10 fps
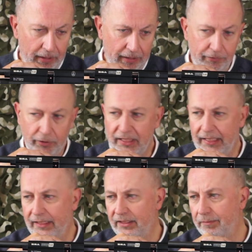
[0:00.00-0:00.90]
If you
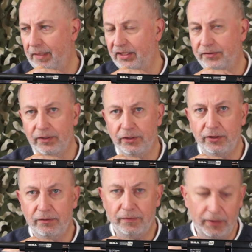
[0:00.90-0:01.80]
take it to the max field
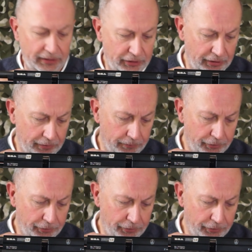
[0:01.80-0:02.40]
232